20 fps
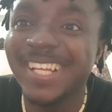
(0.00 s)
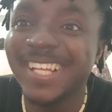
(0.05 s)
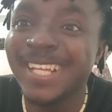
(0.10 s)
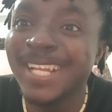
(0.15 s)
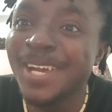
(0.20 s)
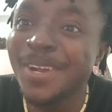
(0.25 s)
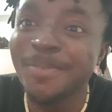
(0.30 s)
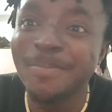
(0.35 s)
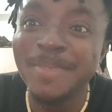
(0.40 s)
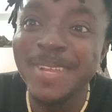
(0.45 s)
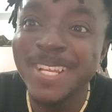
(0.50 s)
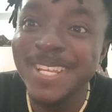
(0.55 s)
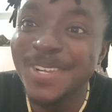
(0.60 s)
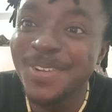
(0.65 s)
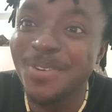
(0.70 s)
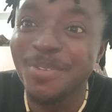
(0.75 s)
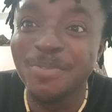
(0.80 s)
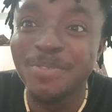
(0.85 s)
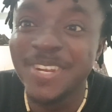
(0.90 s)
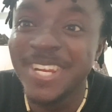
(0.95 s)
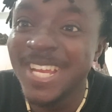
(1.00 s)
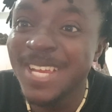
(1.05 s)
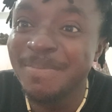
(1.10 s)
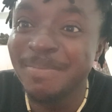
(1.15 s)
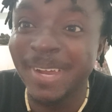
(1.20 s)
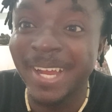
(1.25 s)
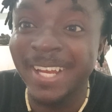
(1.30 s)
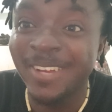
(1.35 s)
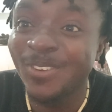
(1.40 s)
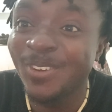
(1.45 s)
Now, many of
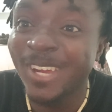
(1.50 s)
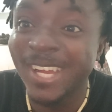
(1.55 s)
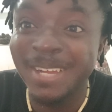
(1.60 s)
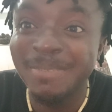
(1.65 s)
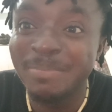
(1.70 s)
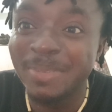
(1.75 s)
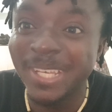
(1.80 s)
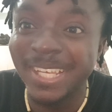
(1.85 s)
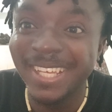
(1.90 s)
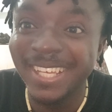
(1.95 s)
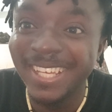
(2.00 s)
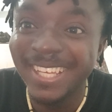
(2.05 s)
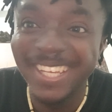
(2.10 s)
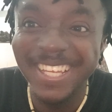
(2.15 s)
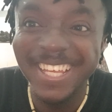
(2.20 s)
them are not happy.